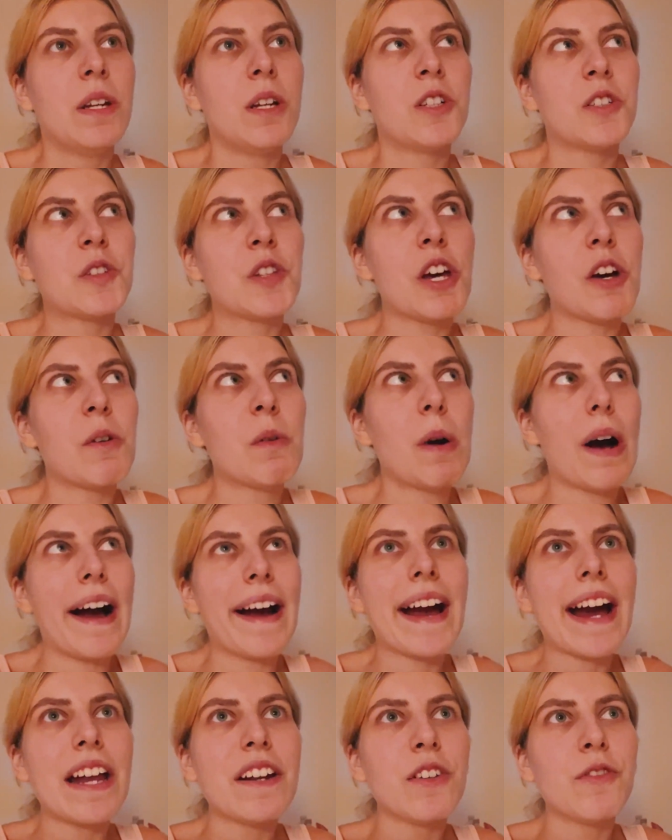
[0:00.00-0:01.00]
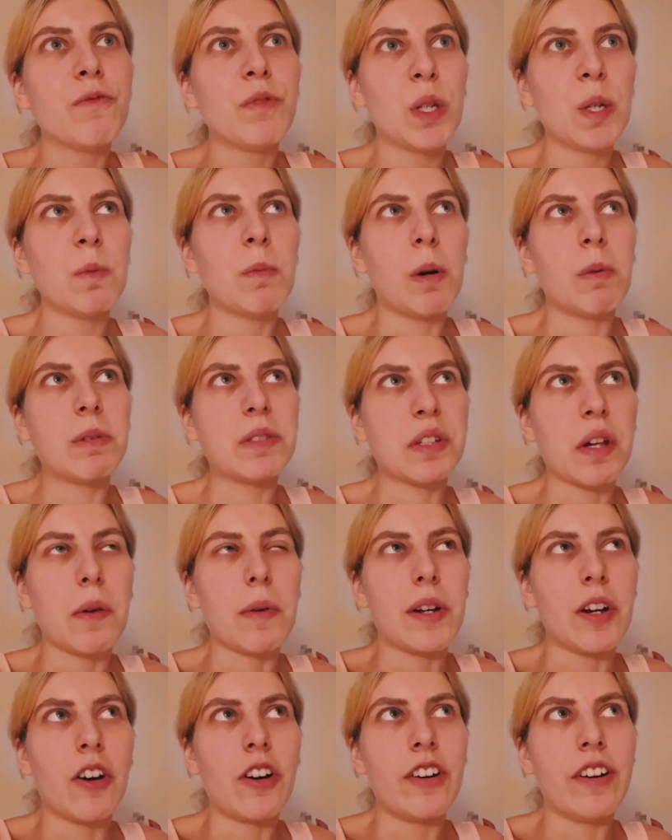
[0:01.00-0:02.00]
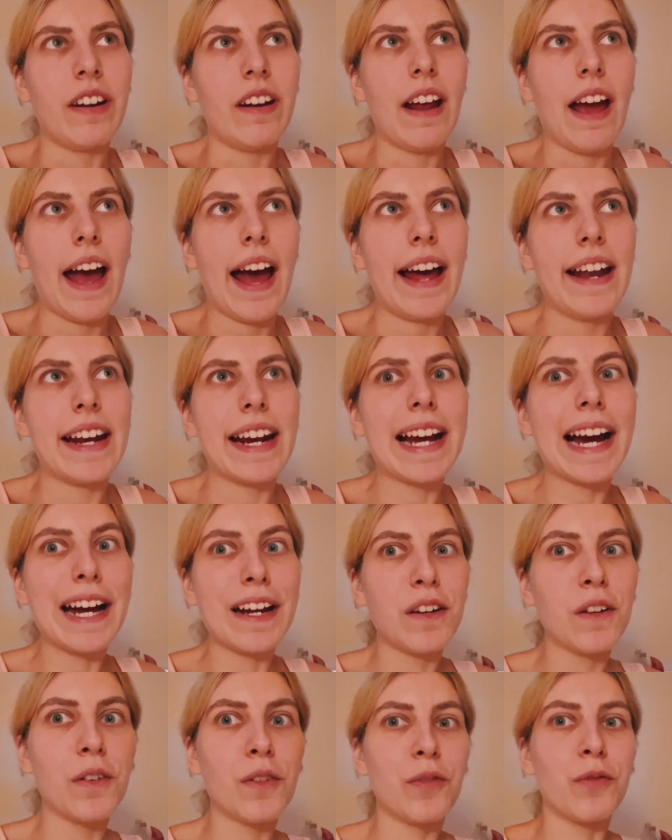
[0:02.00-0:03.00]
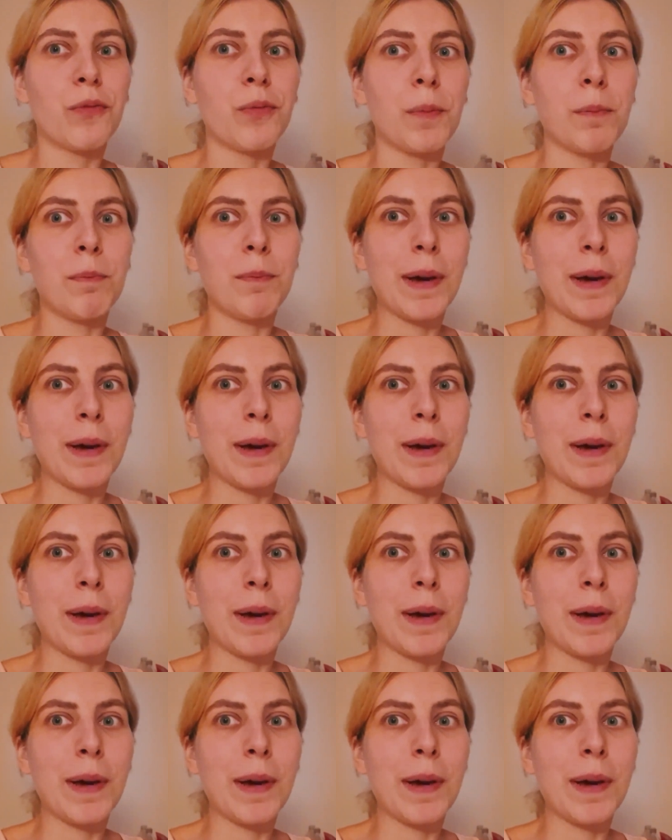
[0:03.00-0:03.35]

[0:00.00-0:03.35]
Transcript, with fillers: So I kind of knew what was going on and I kind of